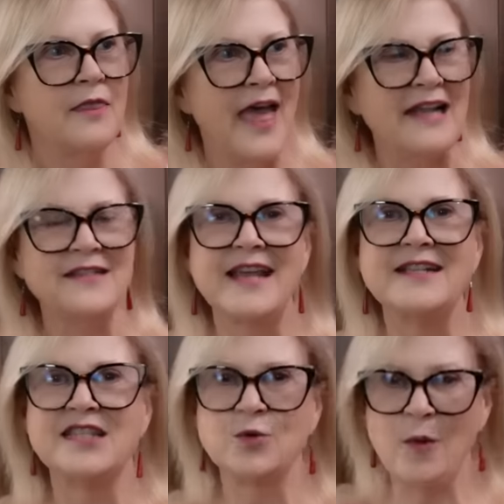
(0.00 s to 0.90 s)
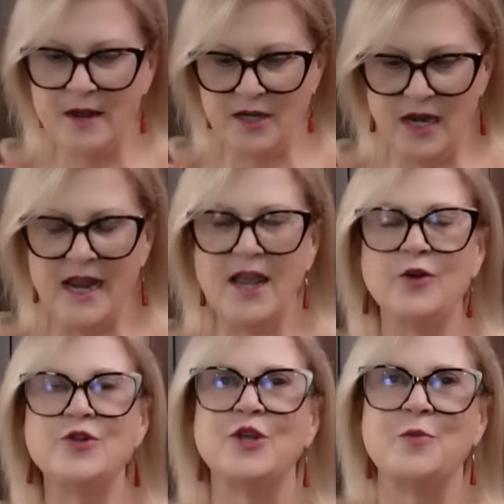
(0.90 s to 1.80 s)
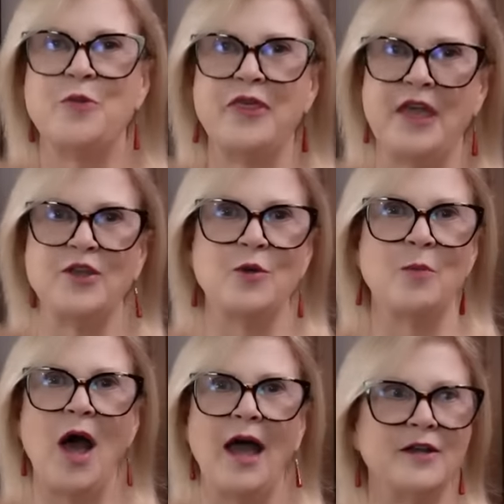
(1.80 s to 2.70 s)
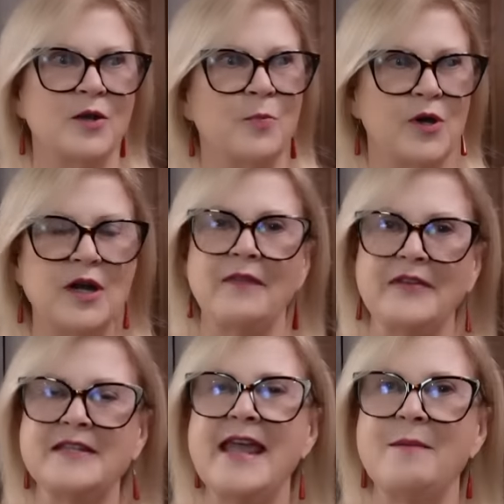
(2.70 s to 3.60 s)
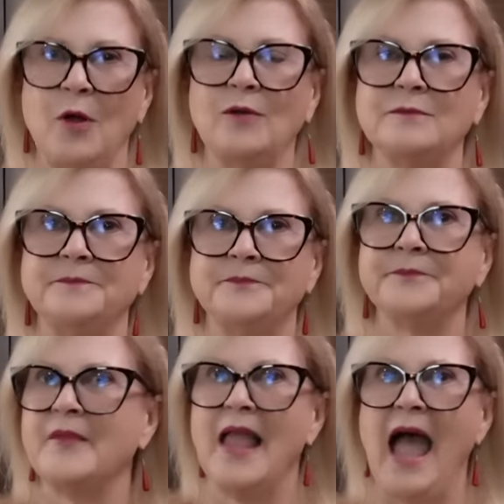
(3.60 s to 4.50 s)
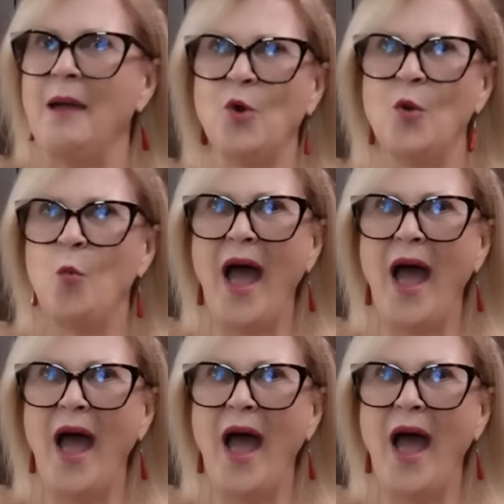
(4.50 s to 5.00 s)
That's that swimming inner tube thing you bought. You put it on the table. I'm going,